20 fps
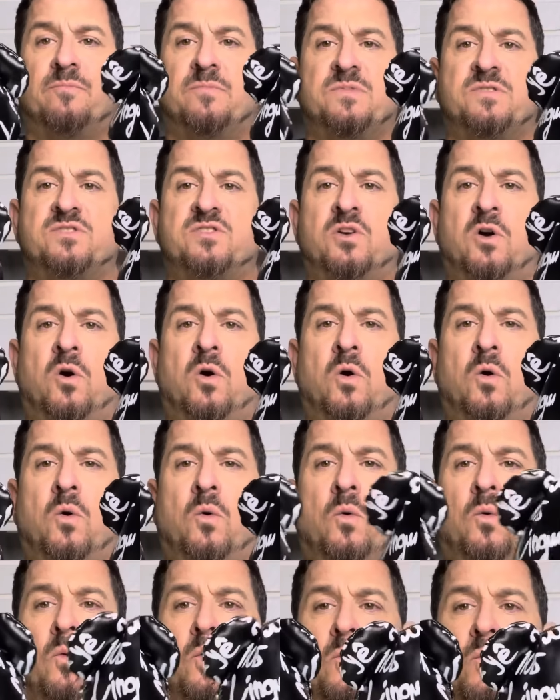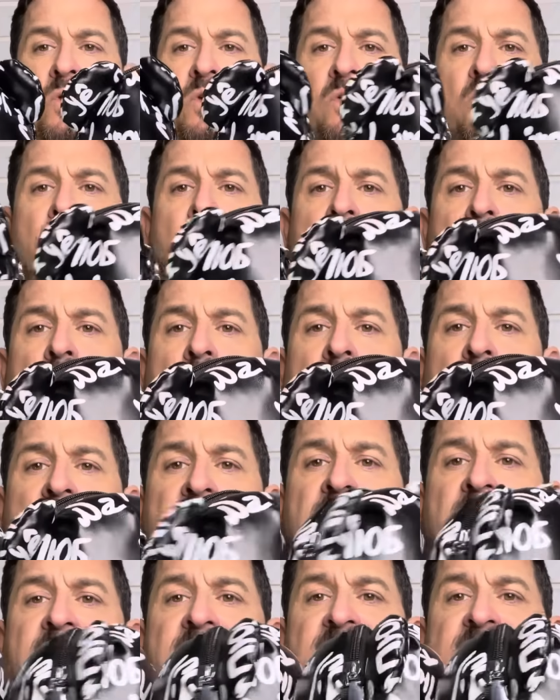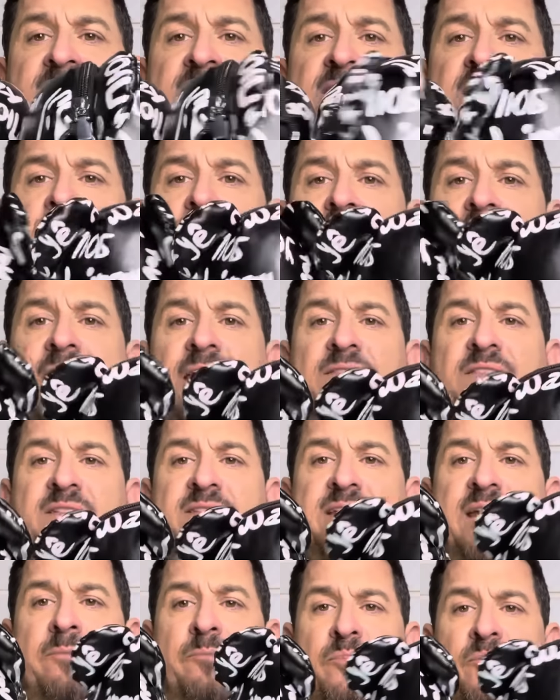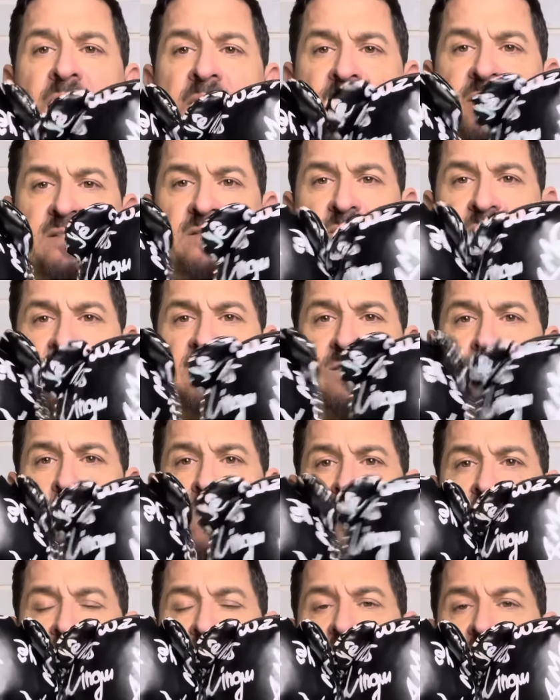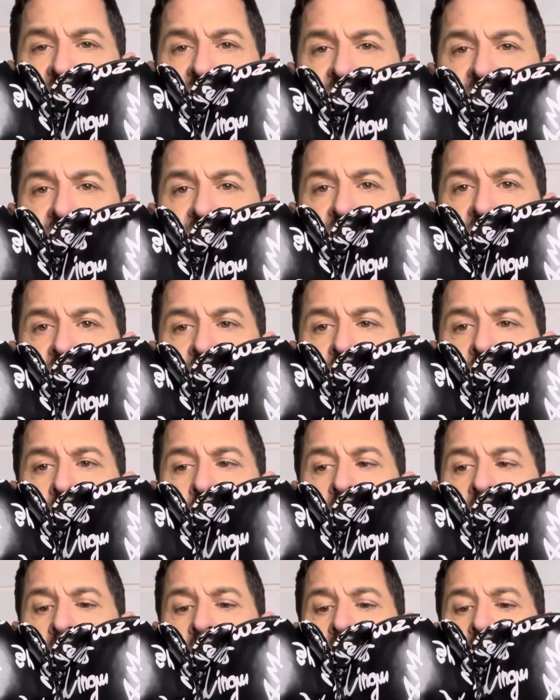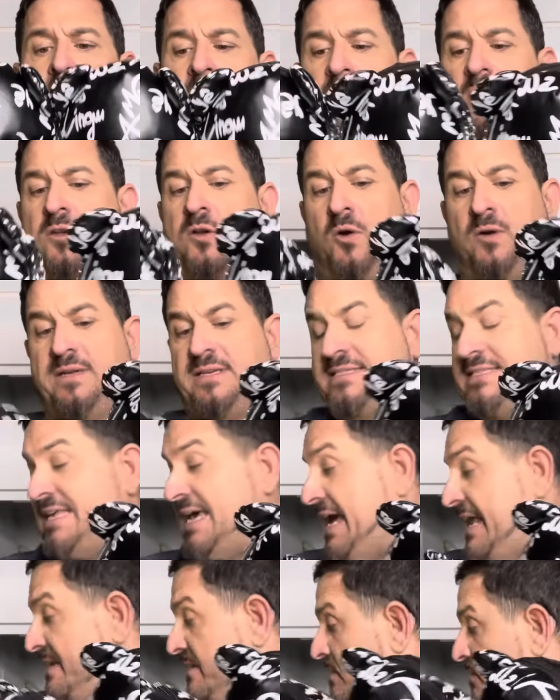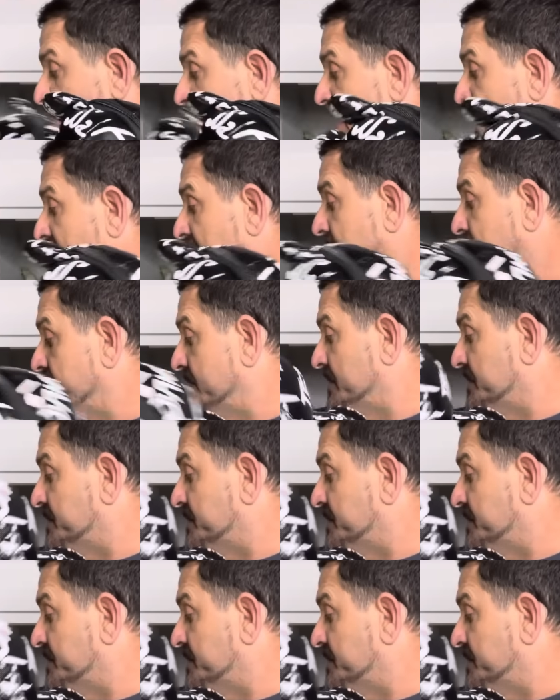So you will not necessarily get the same print. So I did want you guys to notice that, okay?